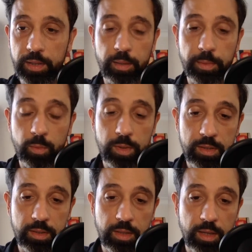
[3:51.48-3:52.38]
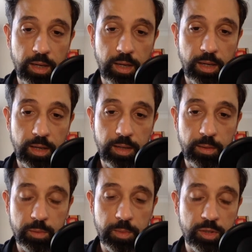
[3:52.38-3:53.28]
I mean, it
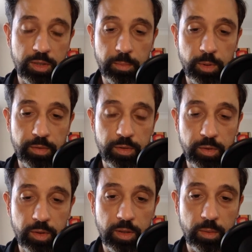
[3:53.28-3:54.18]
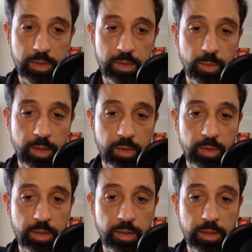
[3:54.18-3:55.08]
was mentioned in a previous video that we're still waiting
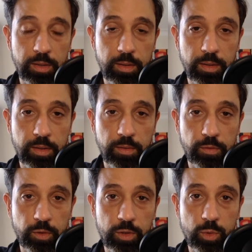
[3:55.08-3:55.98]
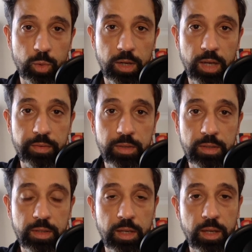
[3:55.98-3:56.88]
on the first quarter
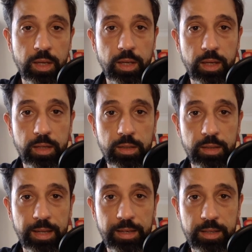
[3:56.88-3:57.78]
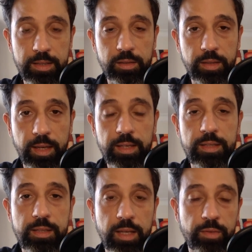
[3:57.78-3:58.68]
harvest. And that is still the
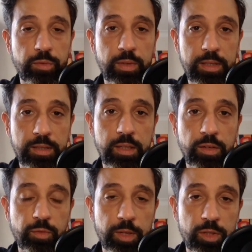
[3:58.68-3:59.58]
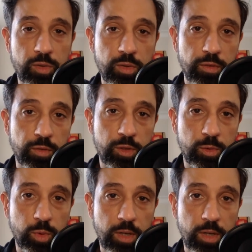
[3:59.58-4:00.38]
case. They haven't released any information on their first quarter